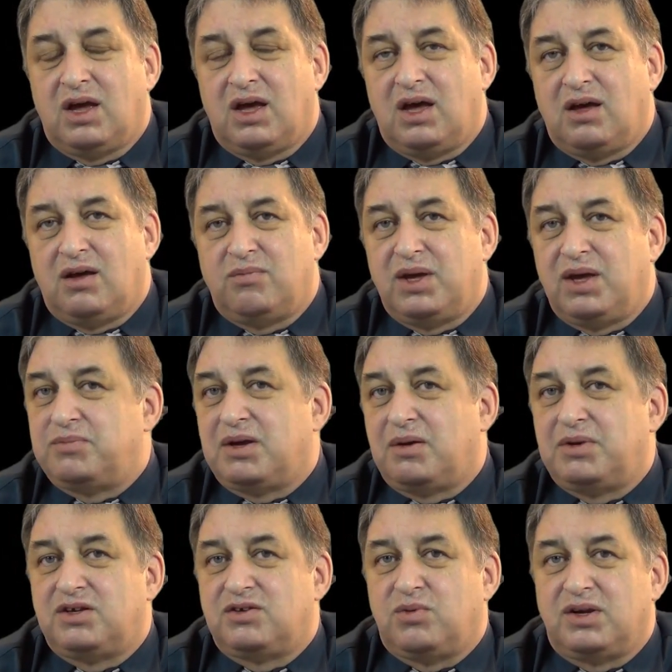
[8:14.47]
Um, B M
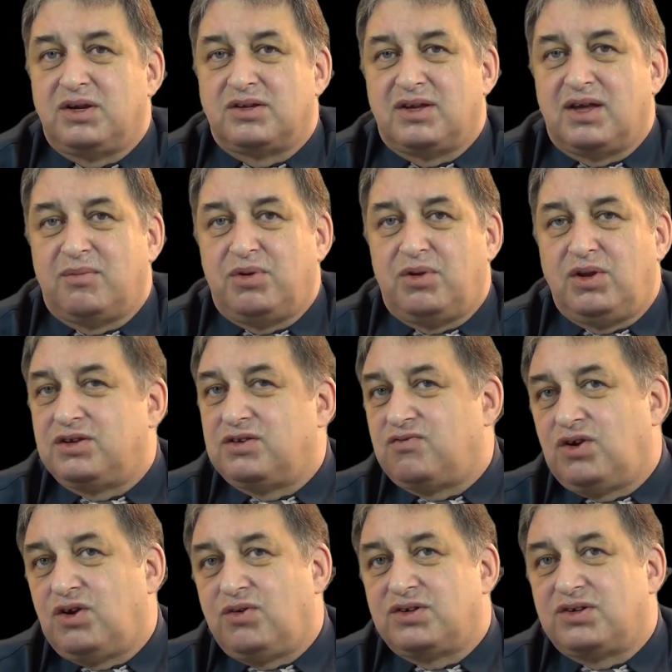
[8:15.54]
W is one example, and
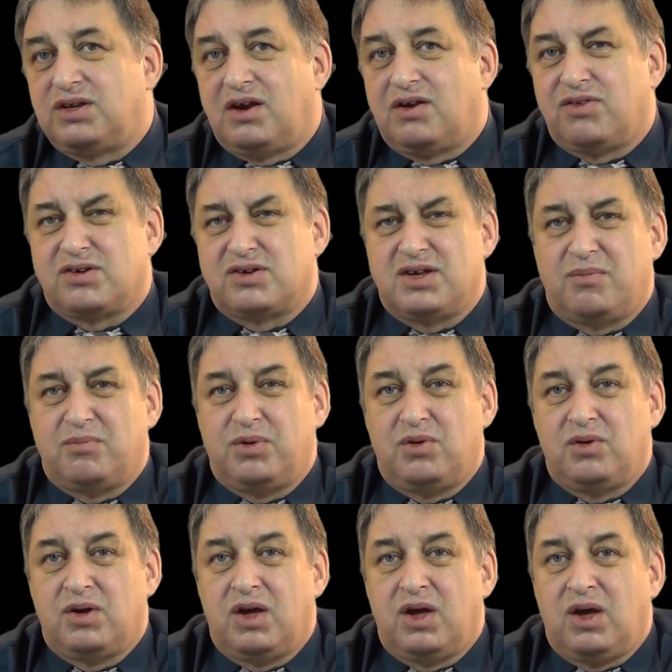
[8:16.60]
Flora is another
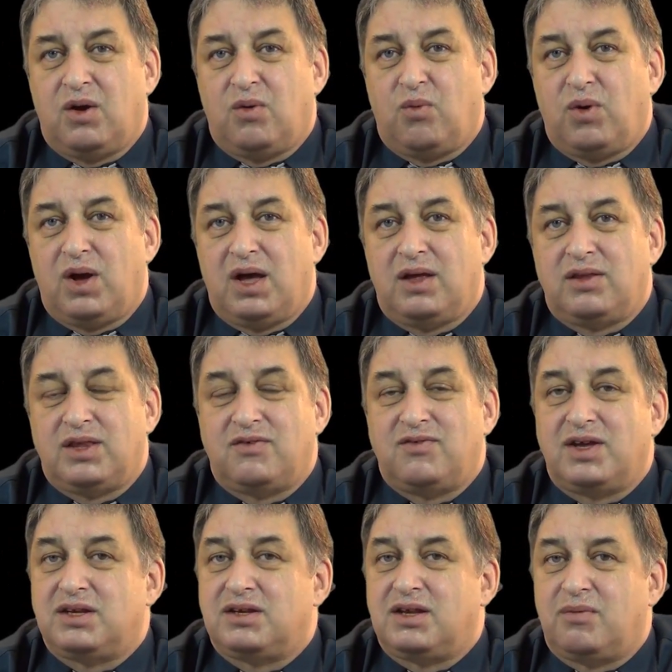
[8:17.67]
example, where they've
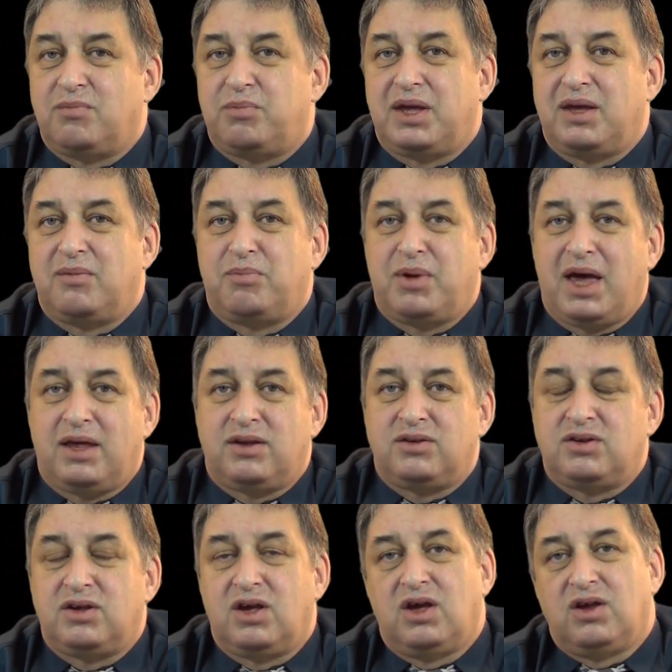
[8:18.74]
ended up being
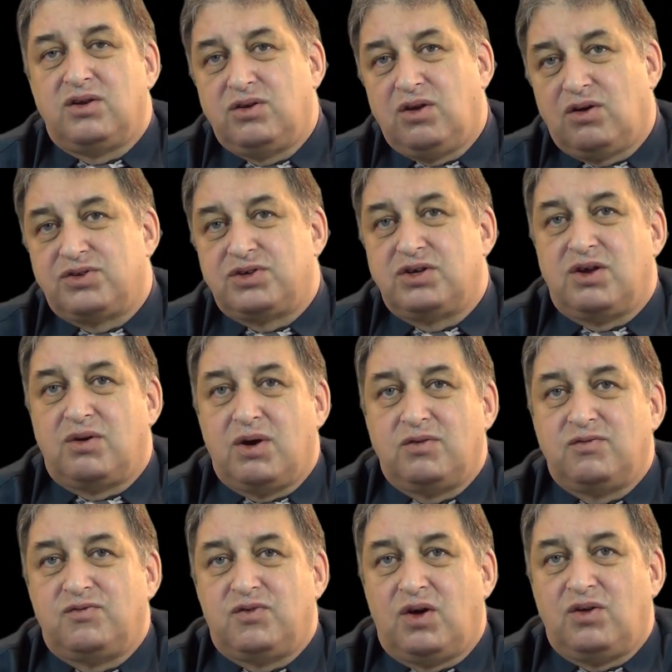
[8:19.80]
banned, not through their
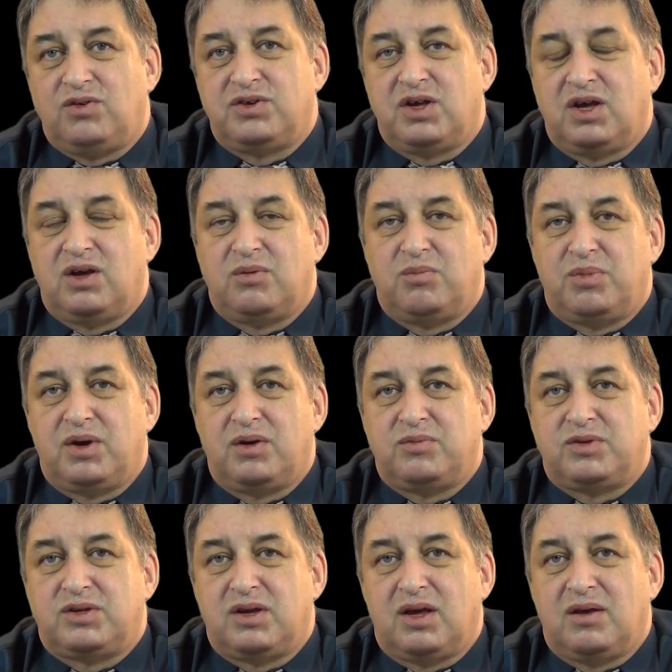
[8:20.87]
own fault,
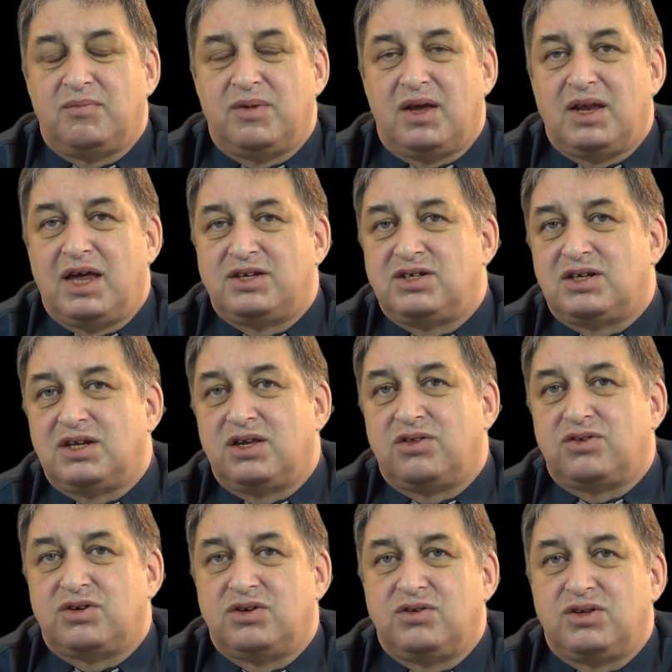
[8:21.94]
but um, allegedly
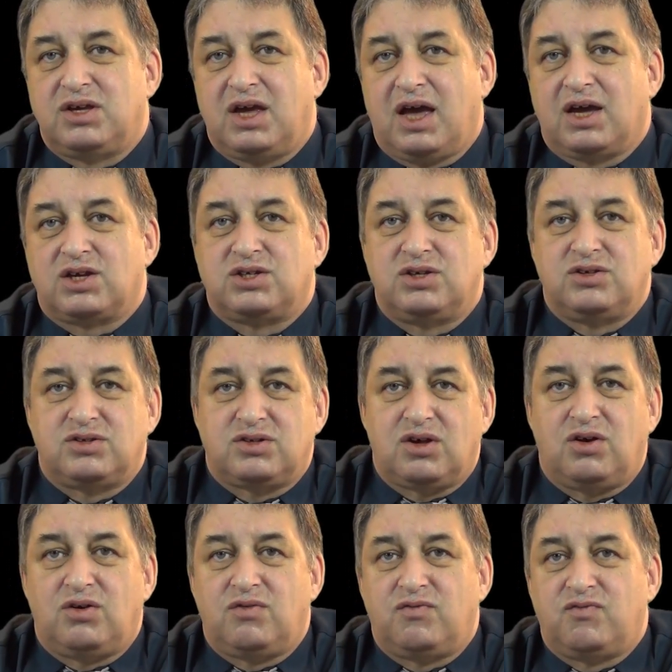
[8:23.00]
through the actions
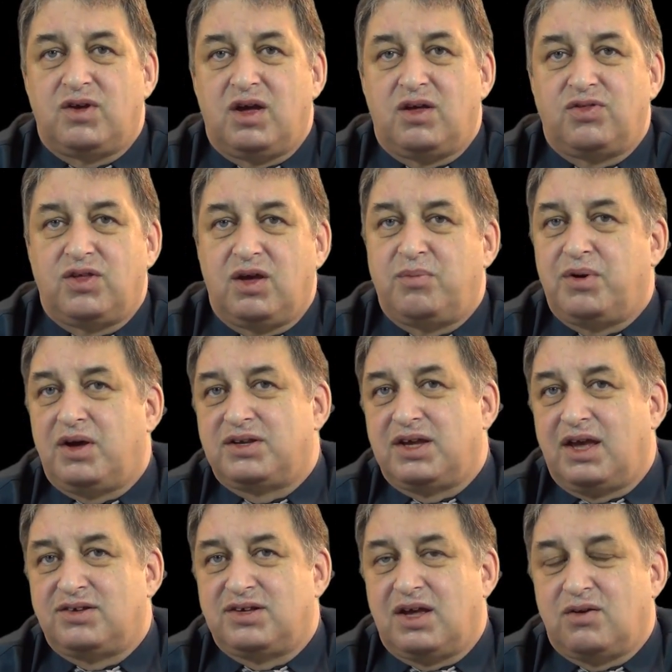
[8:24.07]
of uh, third-party
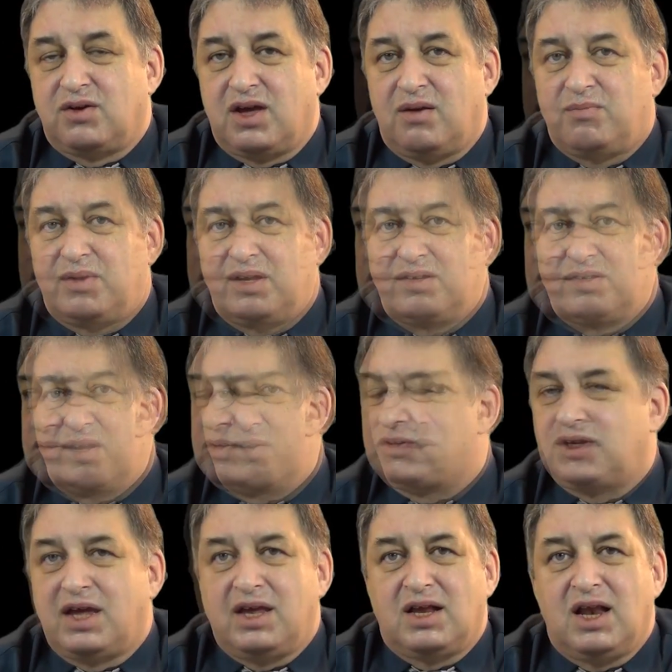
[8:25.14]
S E O companies. So
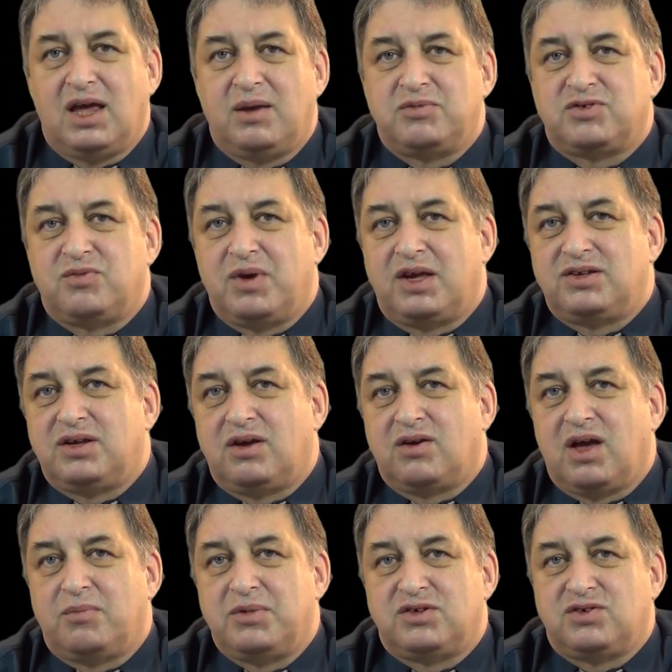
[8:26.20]
take claims from S E O
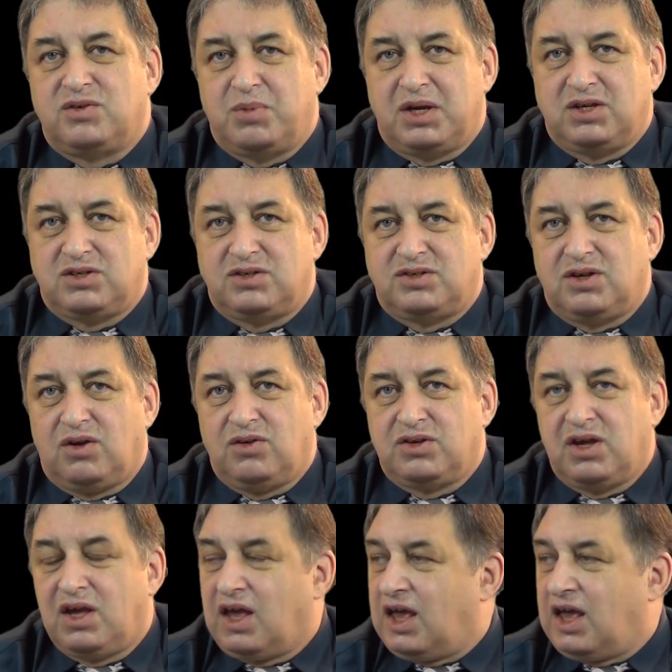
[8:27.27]
companies with a pinch of salt,